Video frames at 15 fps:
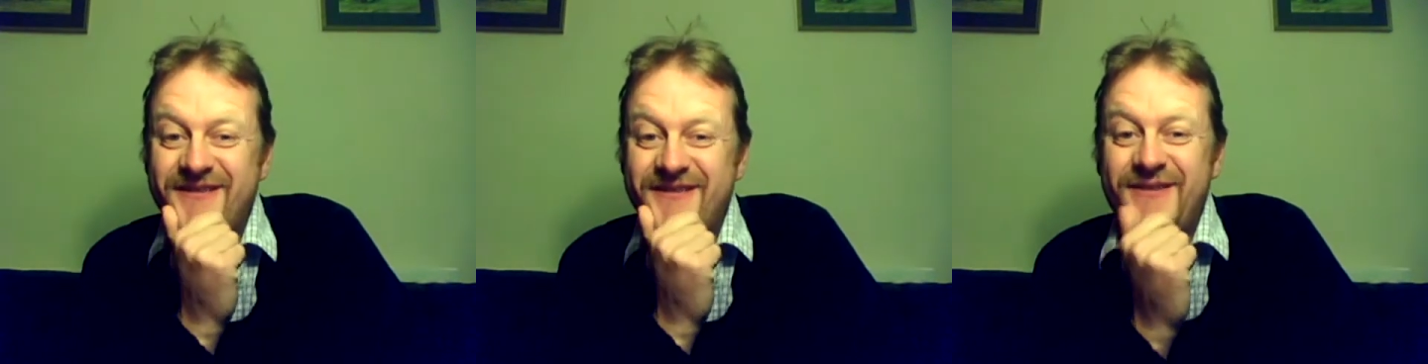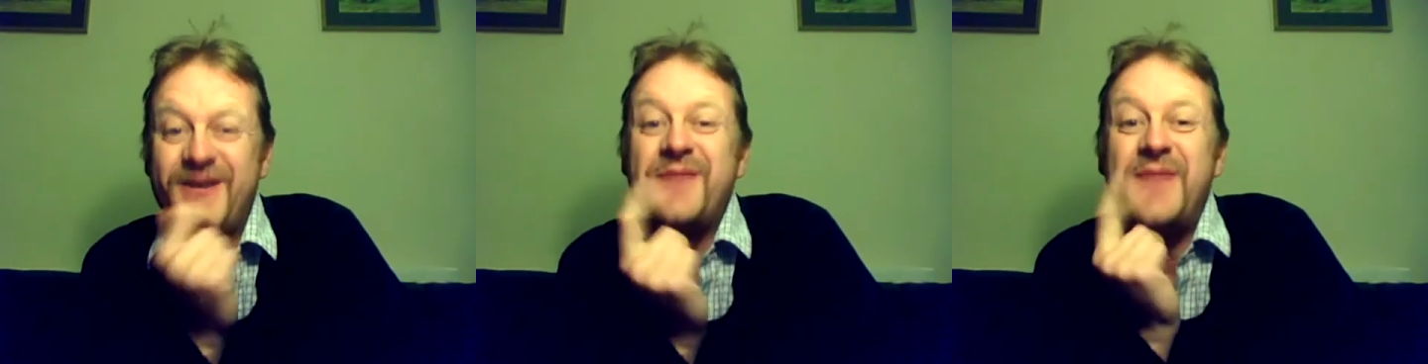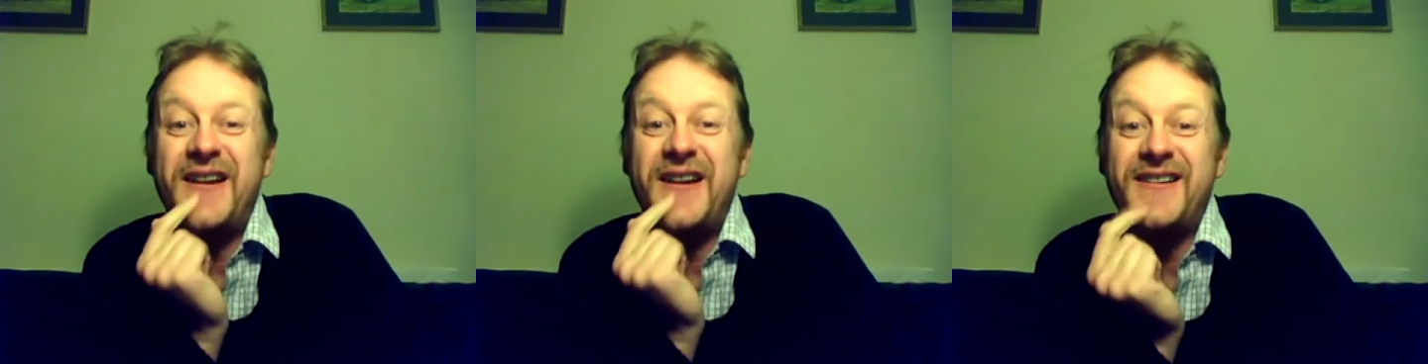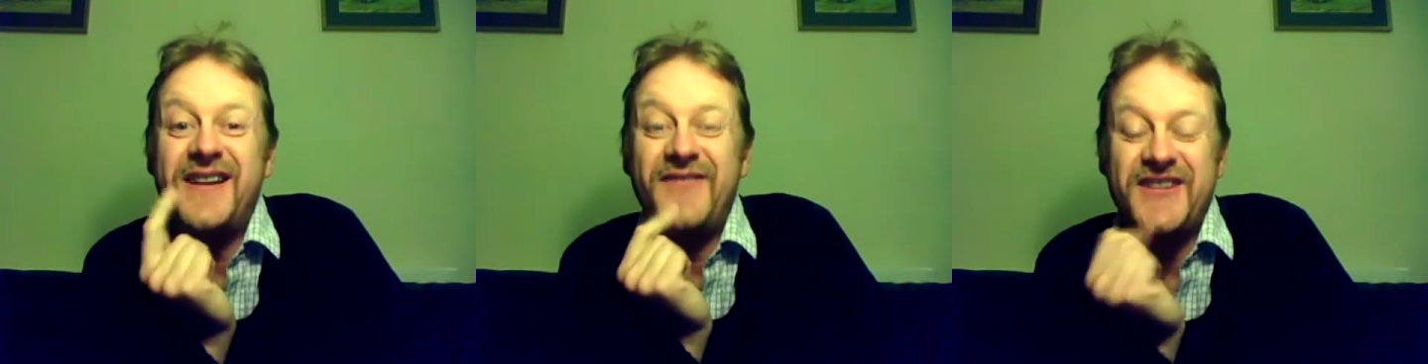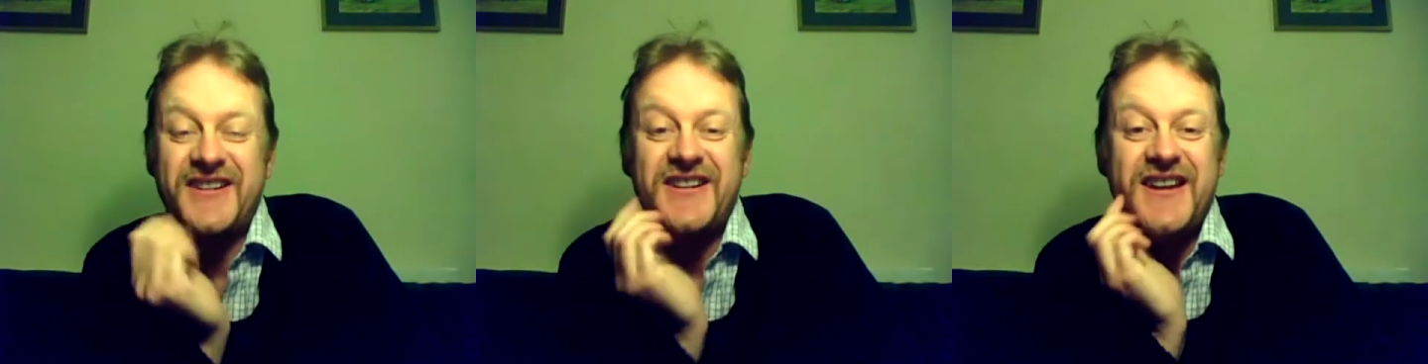so I better
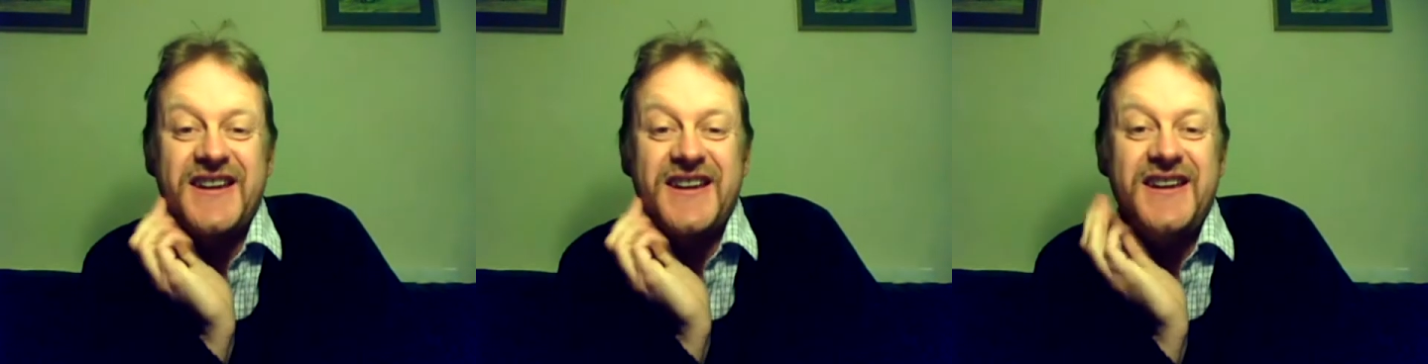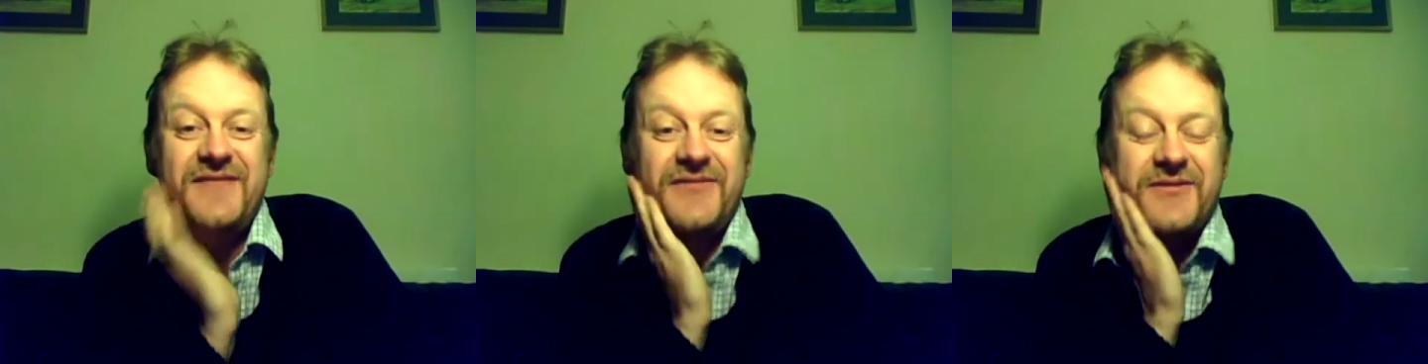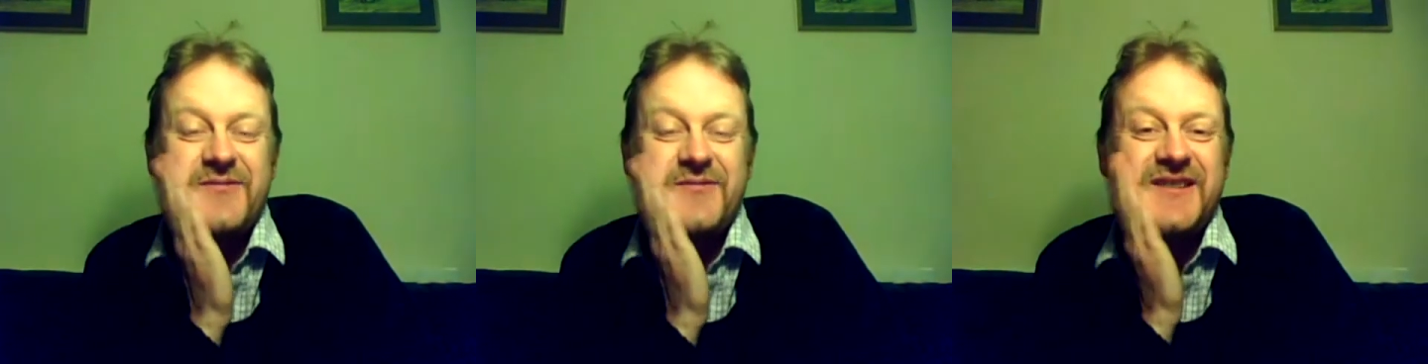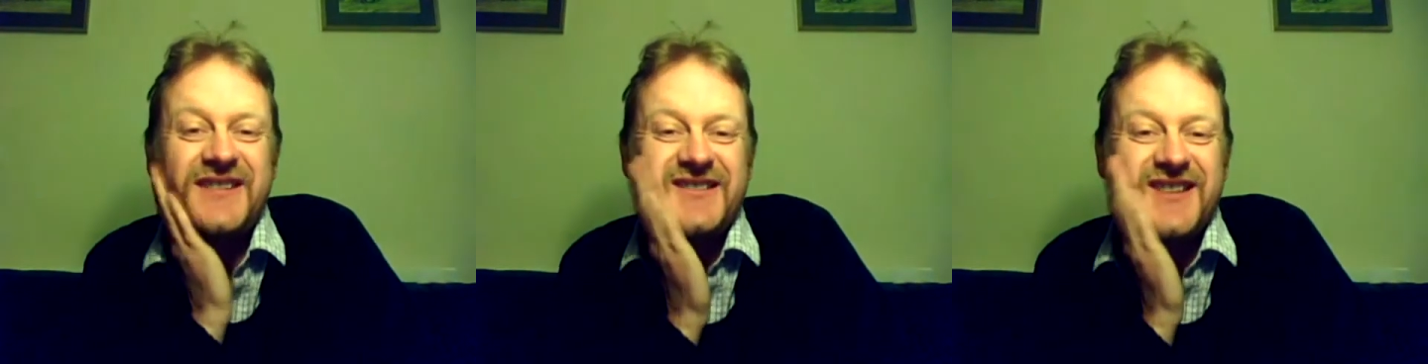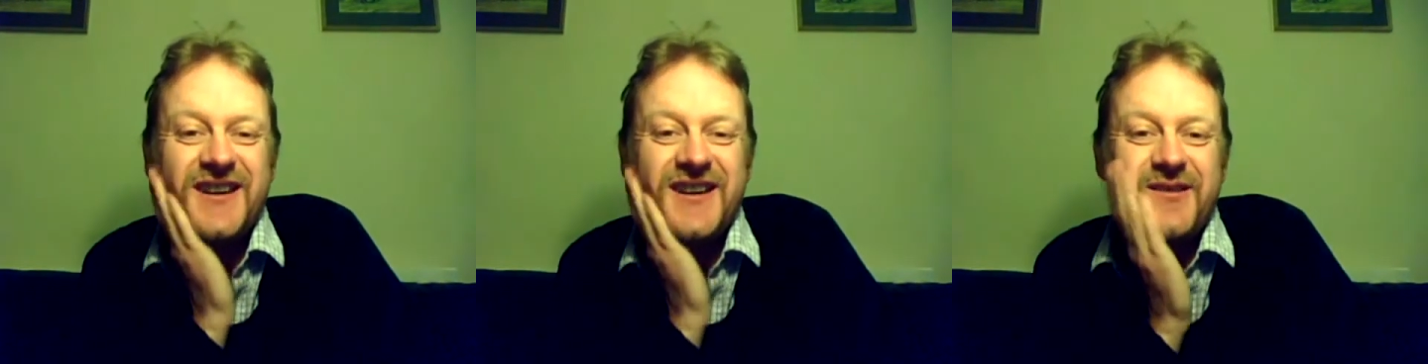have a shave. The
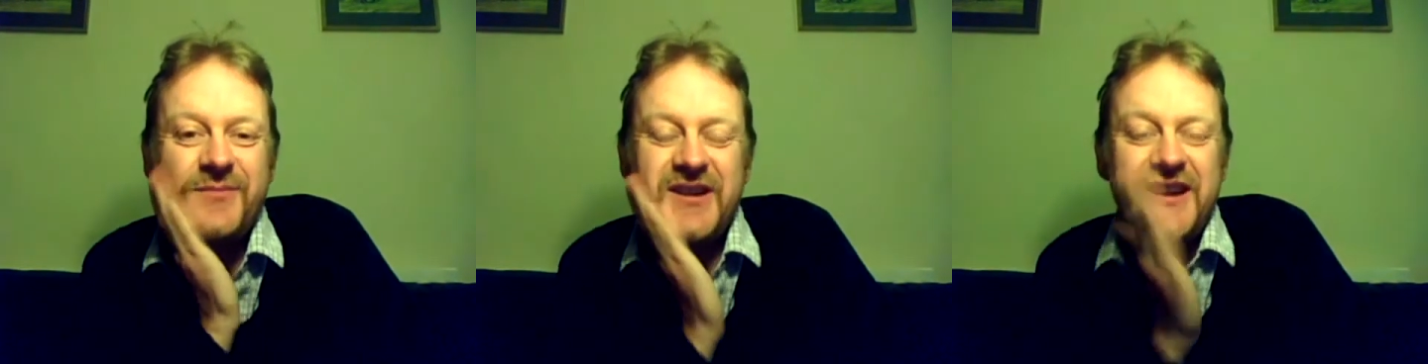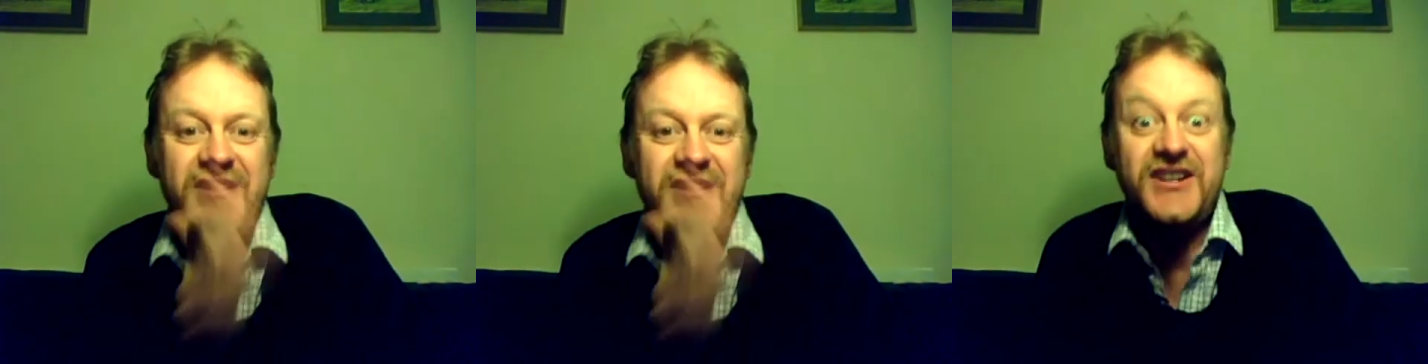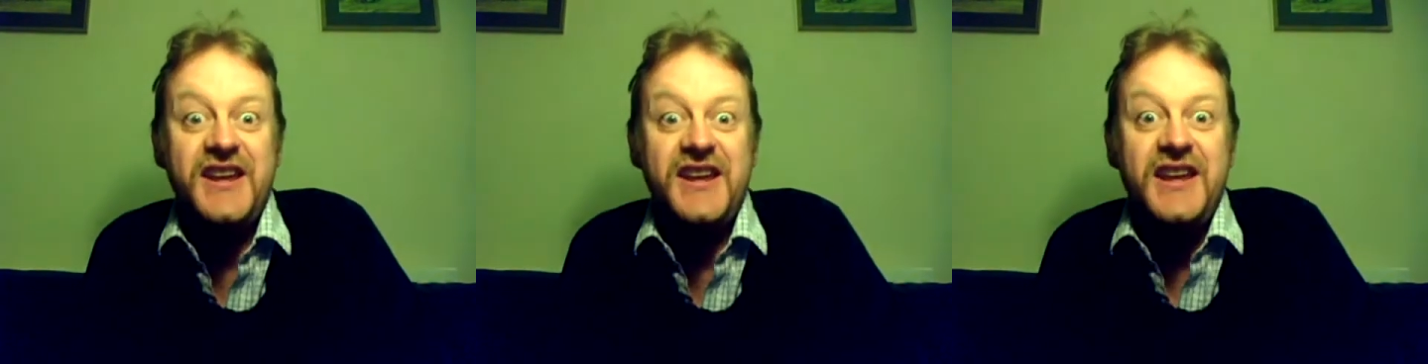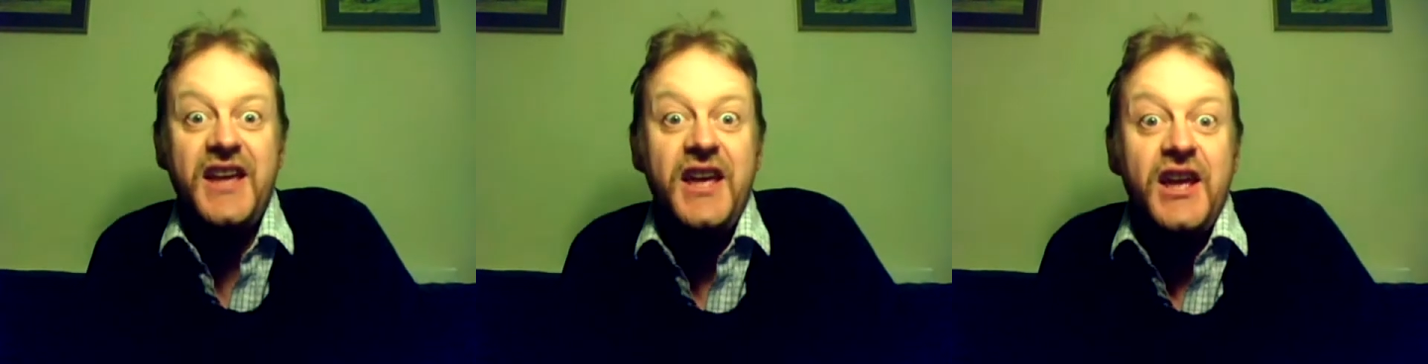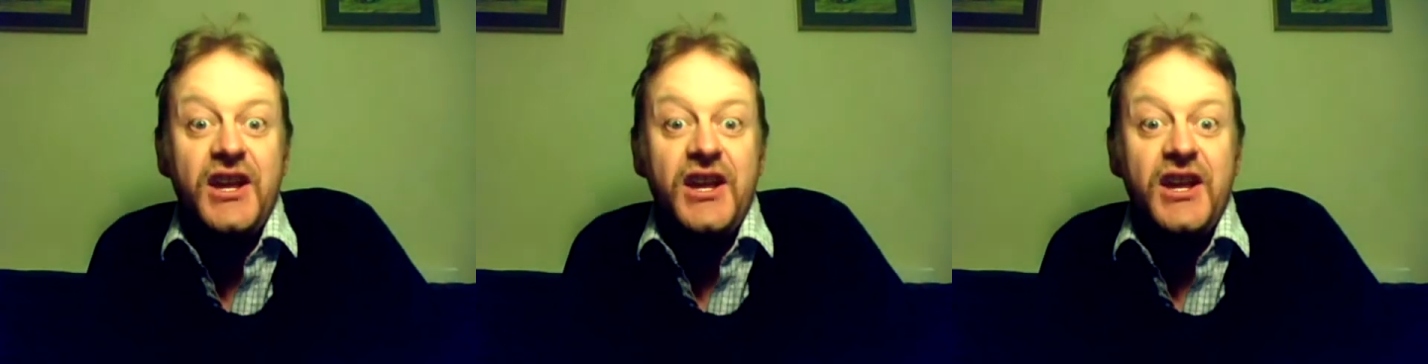whiskers are a bit itchy.